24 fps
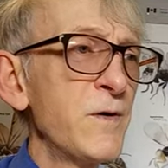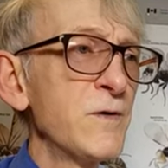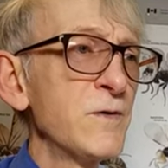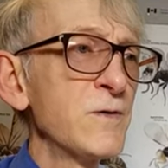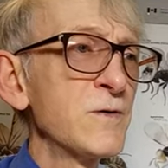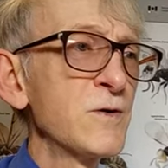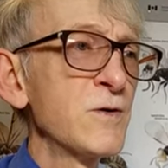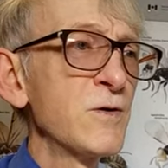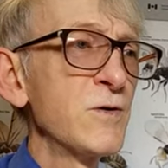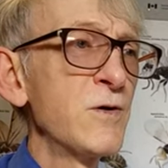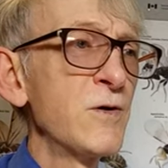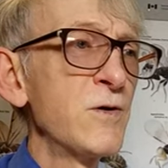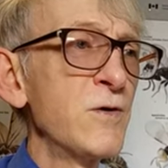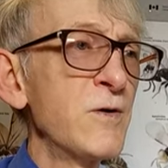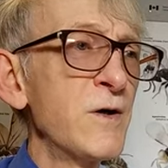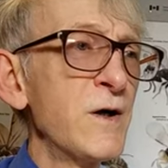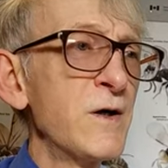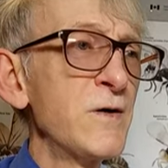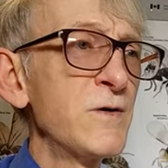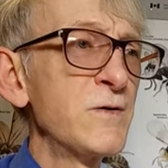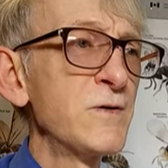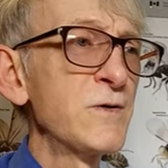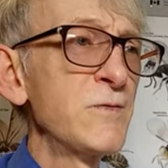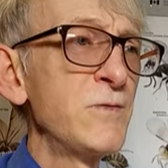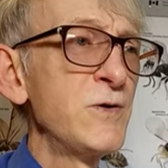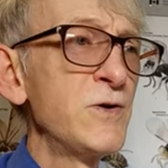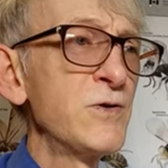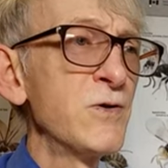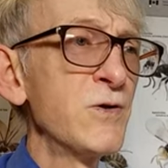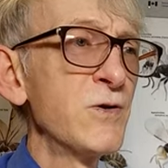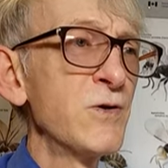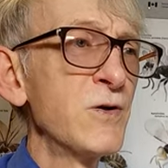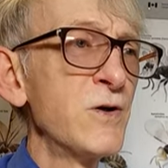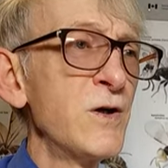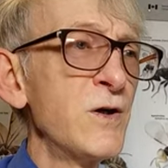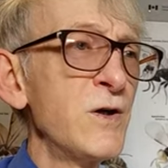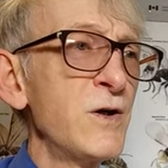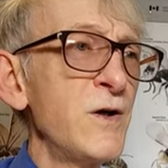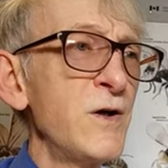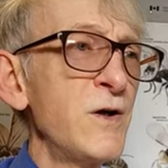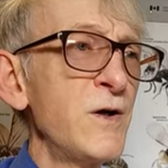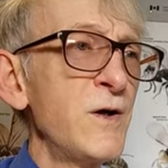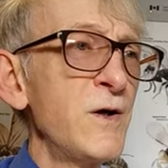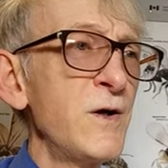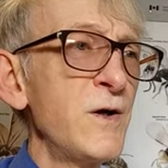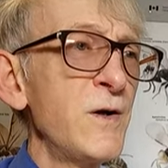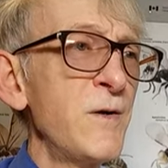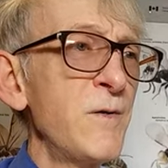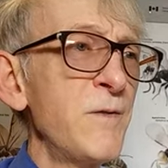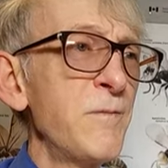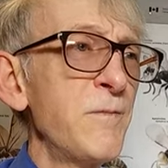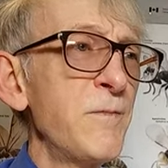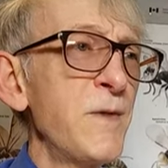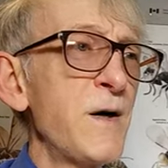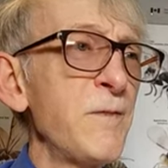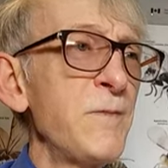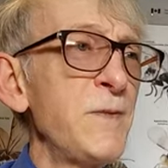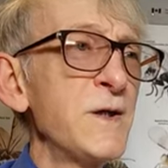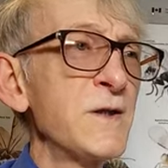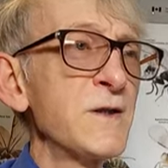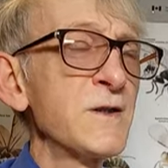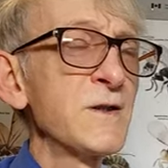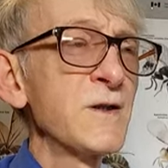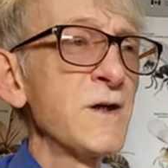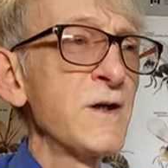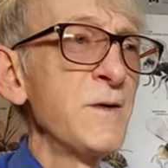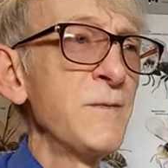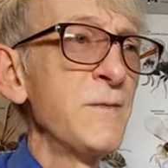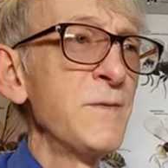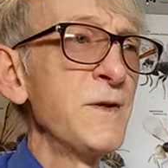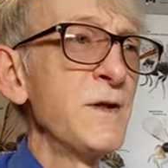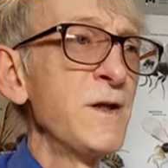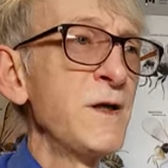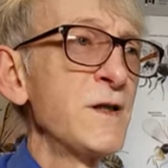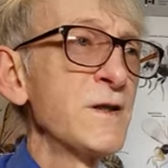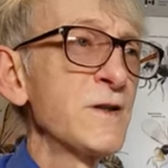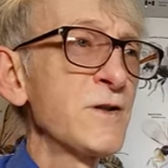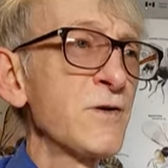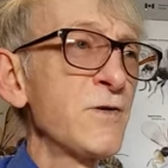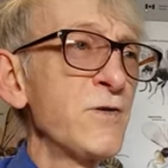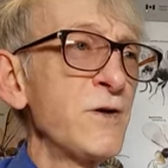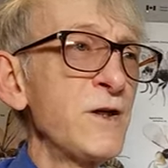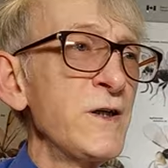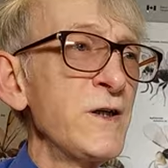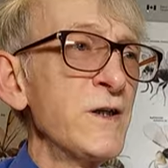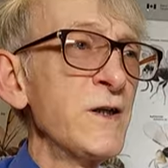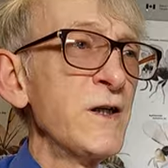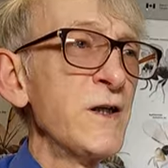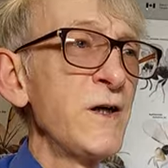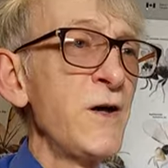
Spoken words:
So I switch on my big screen.